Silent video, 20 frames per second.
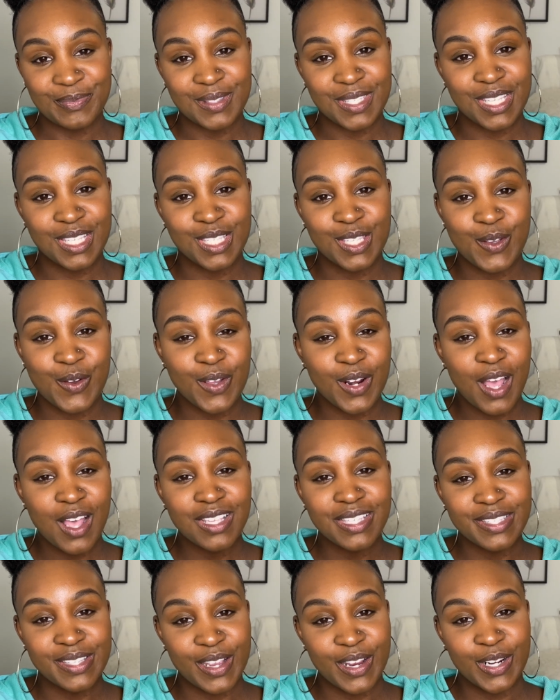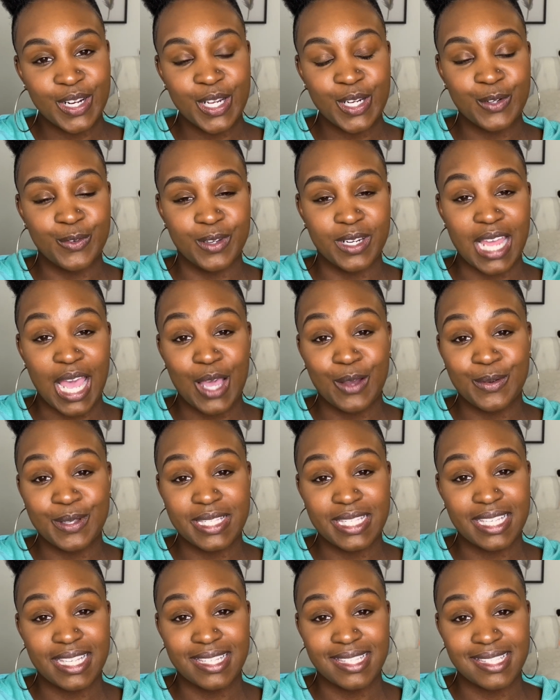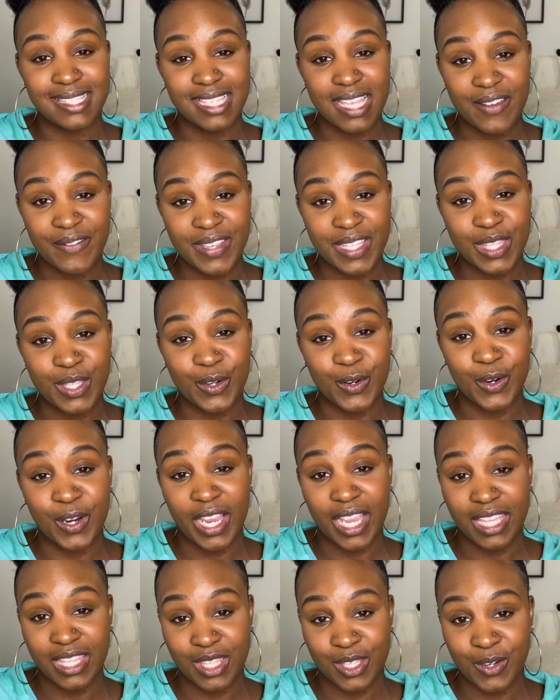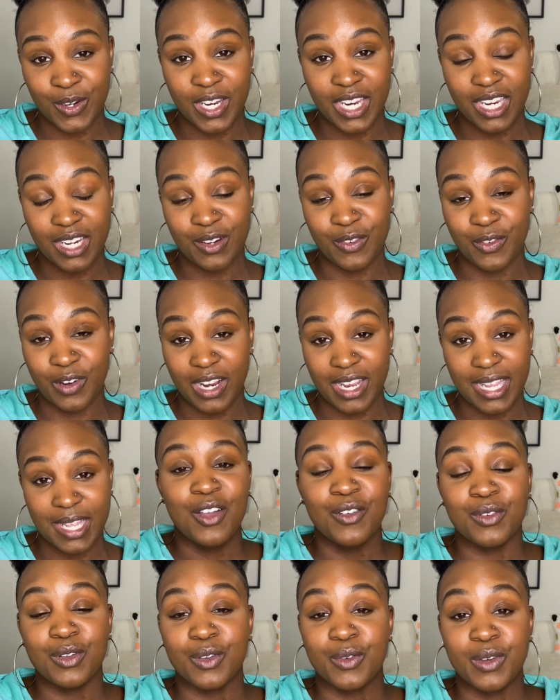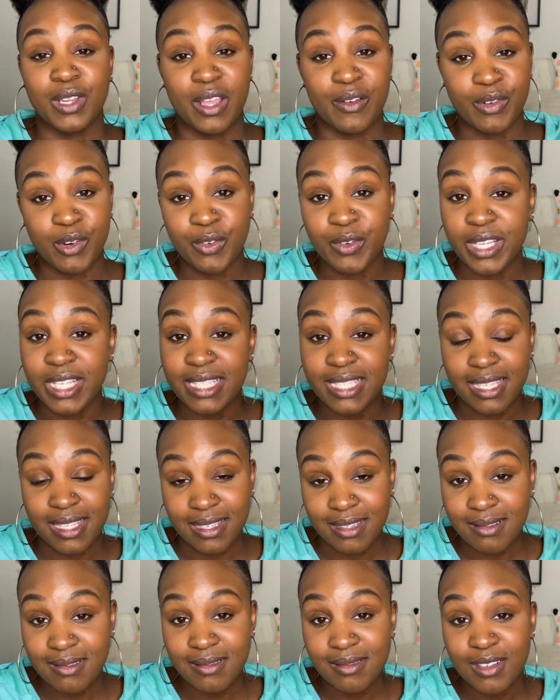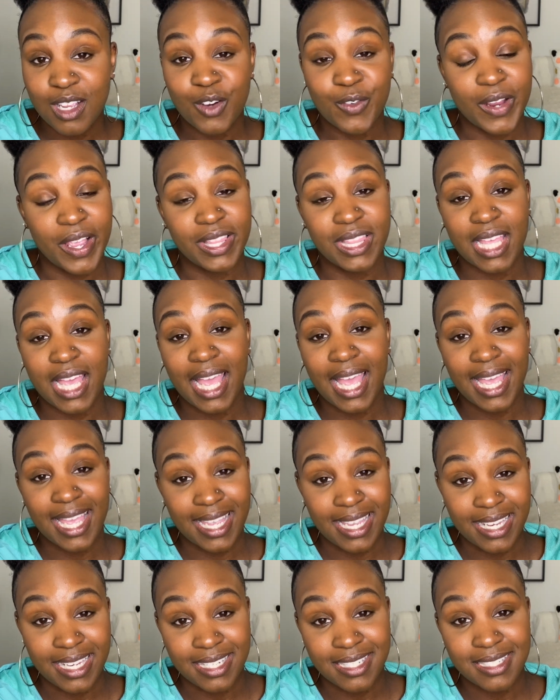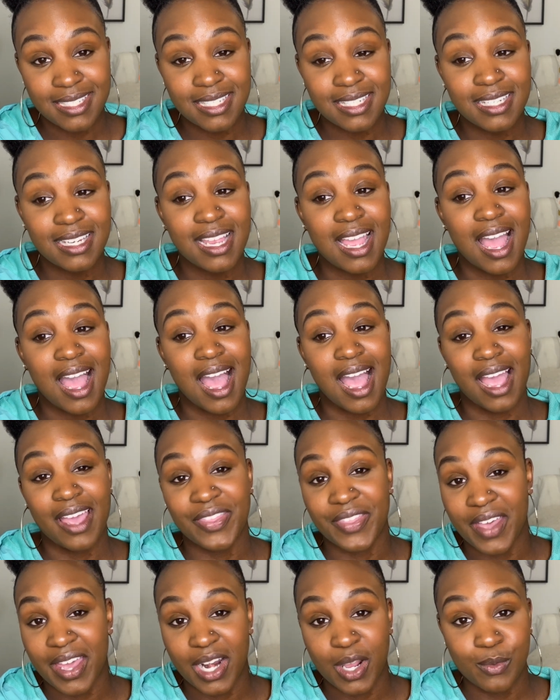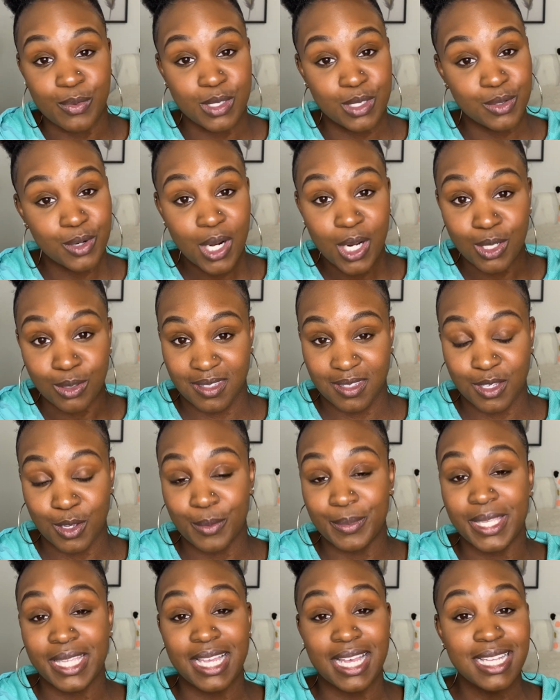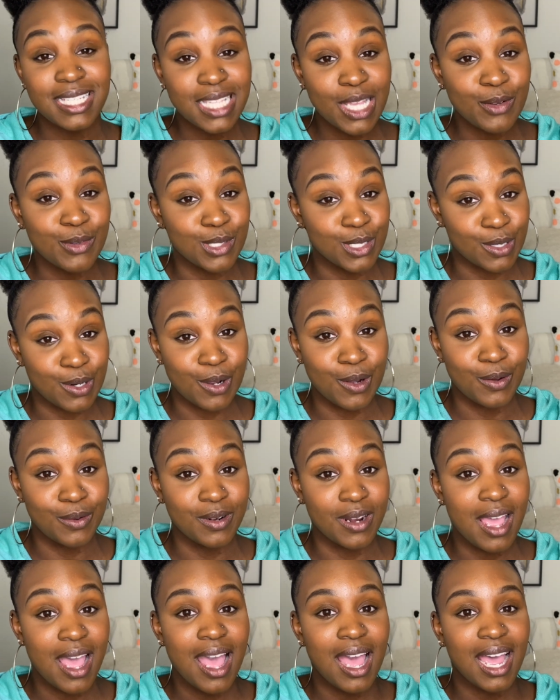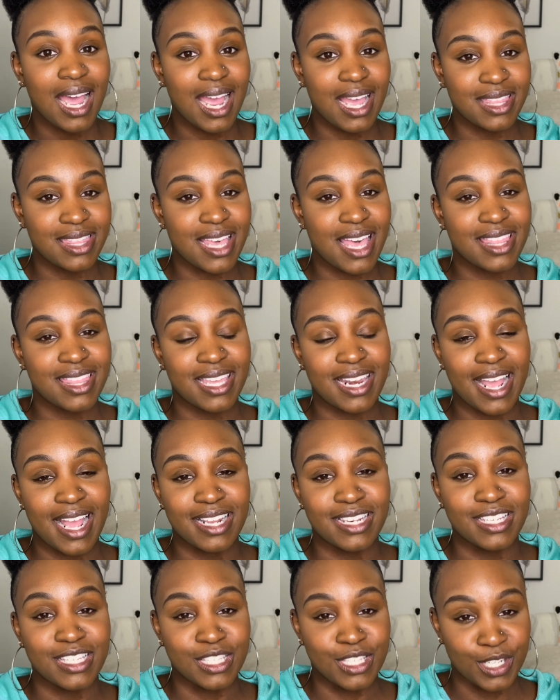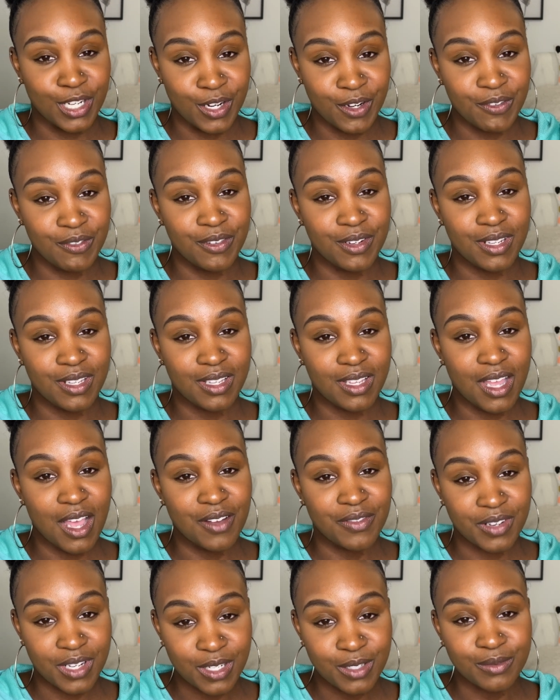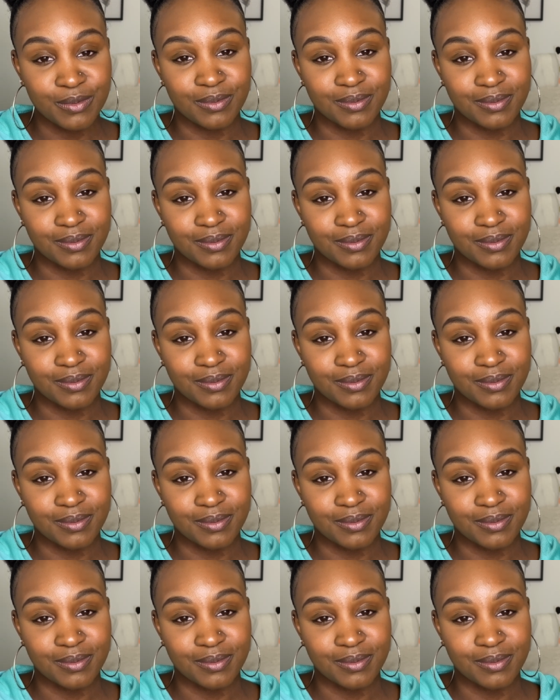so it all started when I was in 7th or 8th grade, right? For whatever reason, around that age, I thought I was grown. So because I was grown, I thought that I deserved a phone.